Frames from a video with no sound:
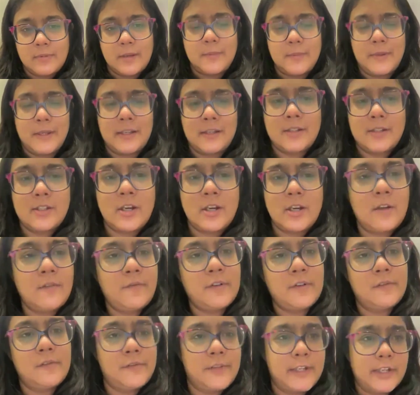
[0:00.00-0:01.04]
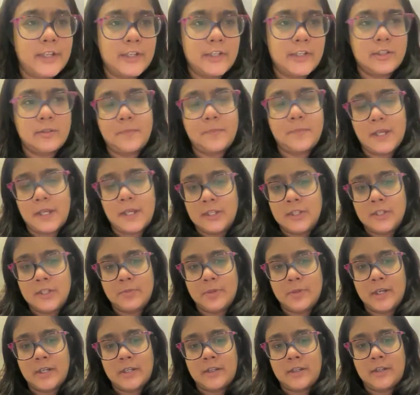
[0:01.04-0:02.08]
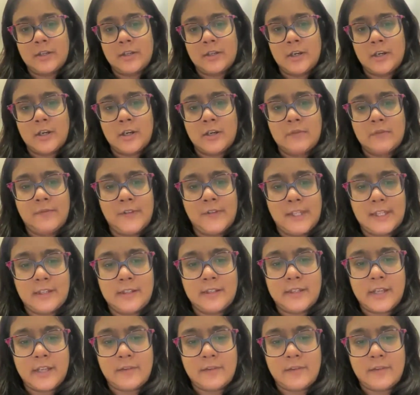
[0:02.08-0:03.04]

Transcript: I mean, it is not a full-fledged page, but uh, we can